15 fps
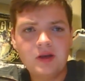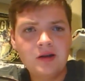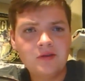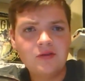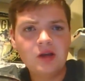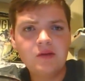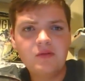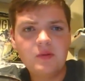and
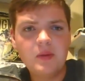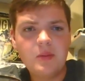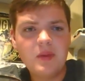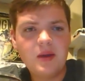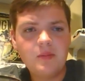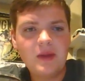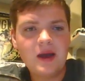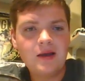it's not even my
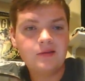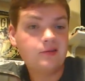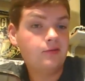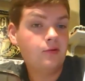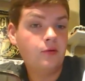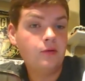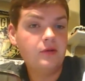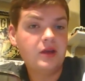main mask
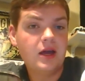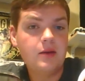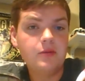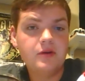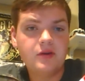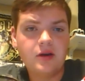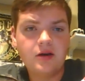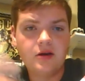the whole time
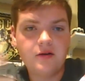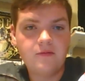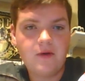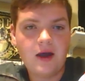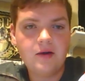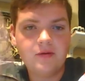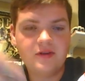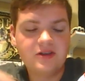because I got a
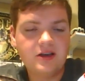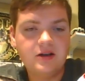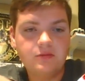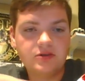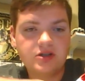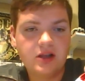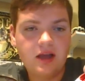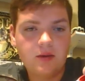Avaya with Send,
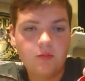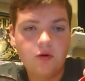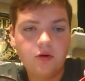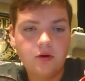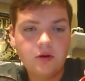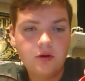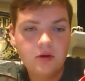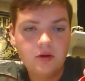which I like
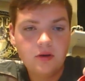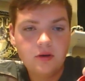more.